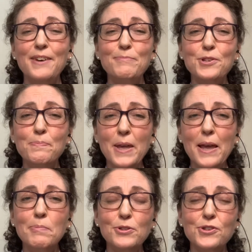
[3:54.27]
to be
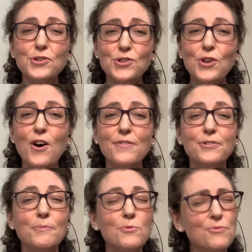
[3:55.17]
able to solve
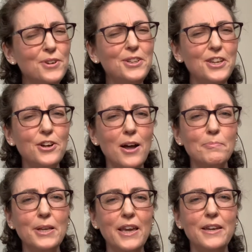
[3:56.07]
some really
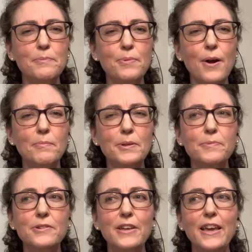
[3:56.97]
complicated problems.